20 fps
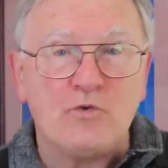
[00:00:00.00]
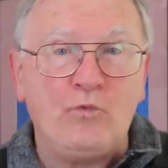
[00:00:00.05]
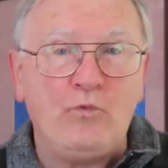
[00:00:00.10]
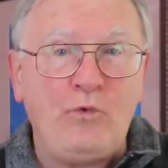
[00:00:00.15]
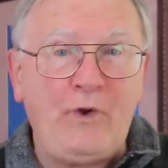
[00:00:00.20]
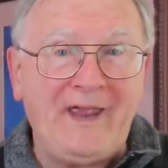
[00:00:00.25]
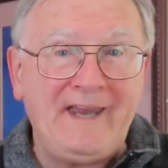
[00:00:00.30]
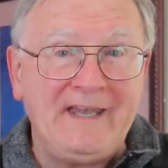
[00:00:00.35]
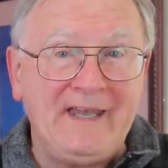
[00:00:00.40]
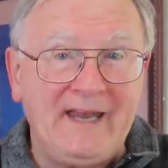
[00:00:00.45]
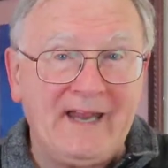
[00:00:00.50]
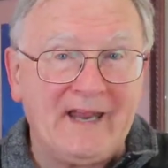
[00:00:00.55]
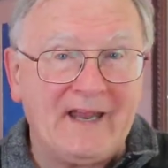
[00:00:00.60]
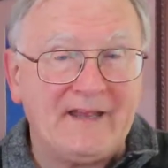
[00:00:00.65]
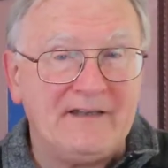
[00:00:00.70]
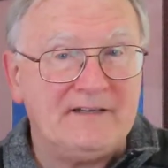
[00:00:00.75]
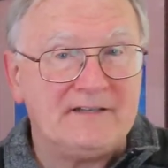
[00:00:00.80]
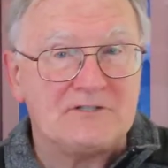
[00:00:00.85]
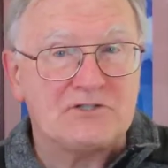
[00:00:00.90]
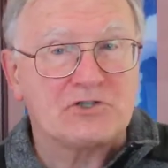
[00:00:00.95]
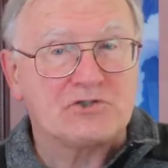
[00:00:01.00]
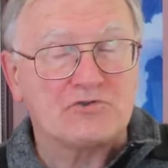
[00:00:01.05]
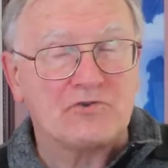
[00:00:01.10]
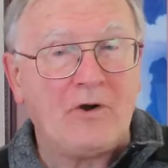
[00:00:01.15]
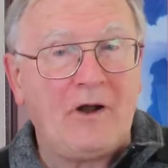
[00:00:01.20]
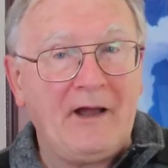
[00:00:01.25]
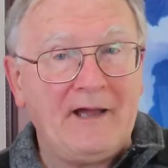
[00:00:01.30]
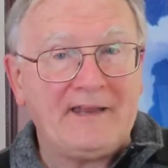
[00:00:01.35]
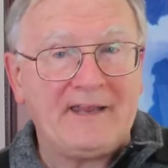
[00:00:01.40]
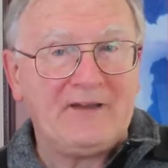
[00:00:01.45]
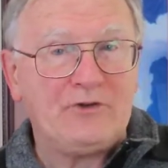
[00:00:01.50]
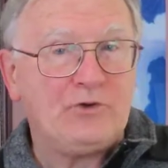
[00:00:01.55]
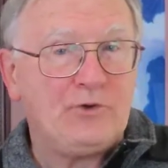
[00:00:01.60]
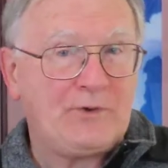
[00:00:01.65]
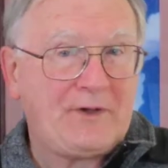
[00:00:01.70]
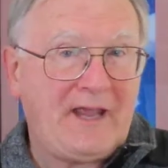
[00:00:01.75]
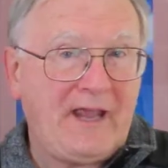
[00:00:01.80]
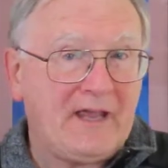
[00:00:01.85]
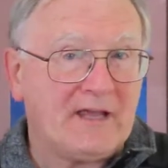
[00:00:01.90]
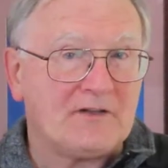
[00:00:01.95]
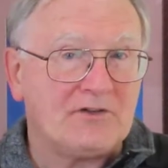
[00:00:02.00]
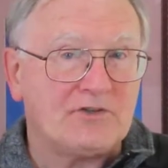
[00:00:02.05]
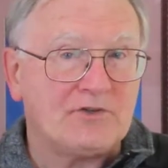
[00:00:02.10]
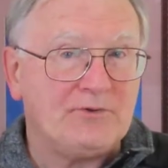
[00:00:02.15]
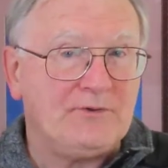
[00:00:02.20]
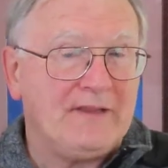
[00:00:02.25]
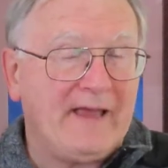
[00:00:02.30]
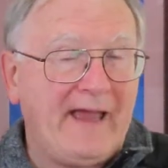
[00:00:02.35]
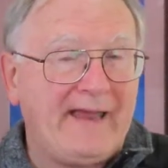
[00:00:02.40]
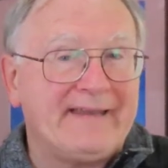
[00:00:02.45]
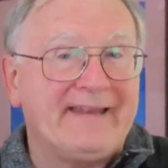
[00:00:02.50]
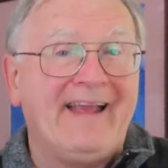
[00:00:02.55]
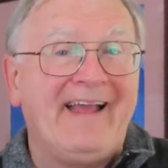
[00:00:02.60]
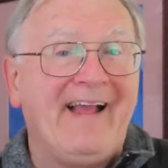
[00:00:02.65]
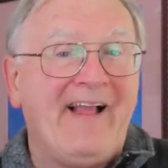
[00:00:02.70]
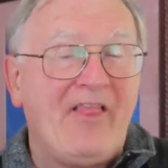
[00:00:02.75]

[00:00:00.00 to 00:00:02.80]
windy and it's dry and you can't do that?